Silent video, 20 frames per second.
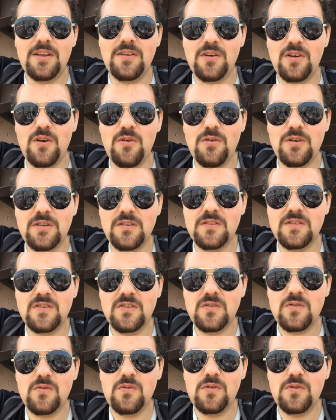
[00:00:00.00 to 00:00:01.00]
You go in the
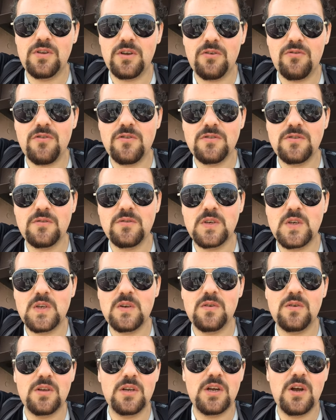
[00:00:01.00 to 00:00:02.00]
store, the grocery
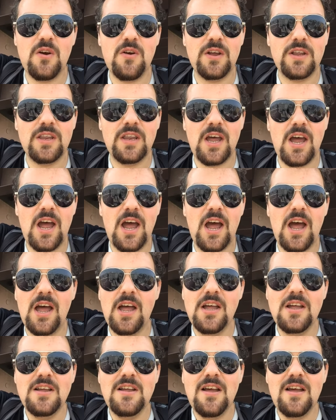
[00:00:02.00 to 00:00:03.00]
store, you go in the,
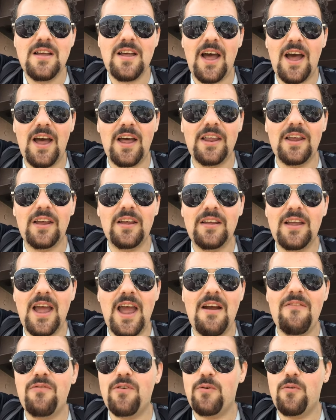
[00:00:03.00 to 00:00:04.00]
uh,
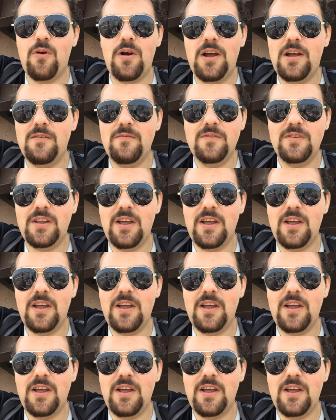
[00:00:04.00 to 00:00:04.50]
everywhere.